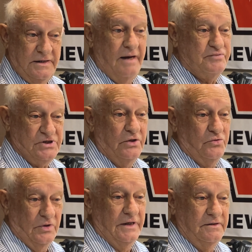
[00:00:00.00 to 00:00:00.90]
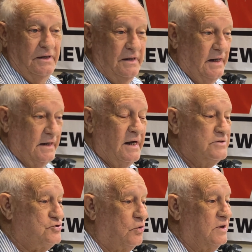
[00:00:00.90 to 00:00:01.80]
absolutely. And I
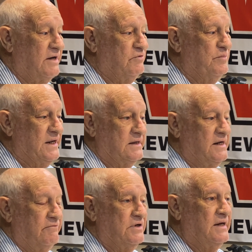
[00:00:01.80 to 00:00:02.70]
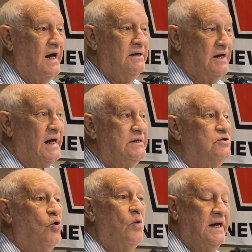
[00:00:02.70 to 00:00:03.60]
enjoyed every minute of it. And I liked
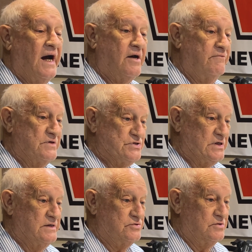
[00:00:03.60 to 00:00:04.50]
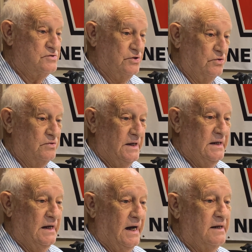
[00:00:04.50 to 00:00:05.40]
going out of the station, too.
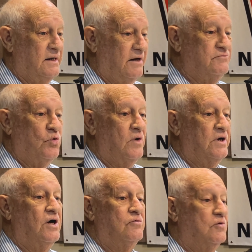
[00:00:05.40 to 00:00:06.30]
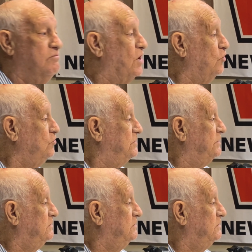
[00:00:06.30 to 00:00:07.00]
I loved going on remote.